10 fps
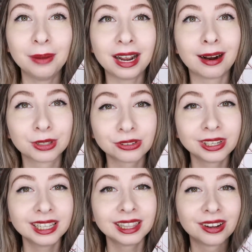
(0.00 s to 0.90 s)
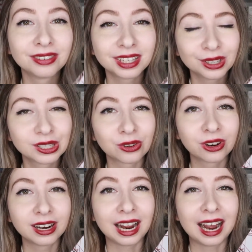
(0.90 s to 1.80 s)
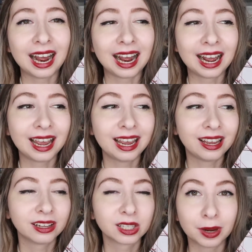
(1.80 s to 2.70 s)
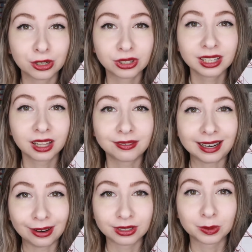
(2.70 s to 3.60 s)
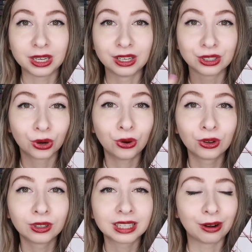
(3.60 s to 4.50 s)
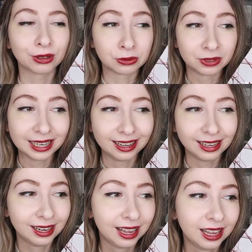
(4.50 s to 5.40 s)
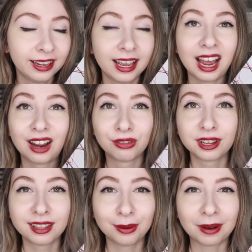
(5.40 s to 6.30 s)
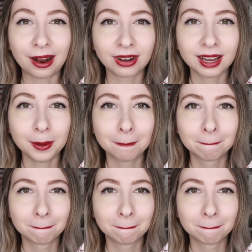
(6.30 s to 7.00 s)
I'm absolutely loving the story. I especially love how it's being told, how it's written, everything about it.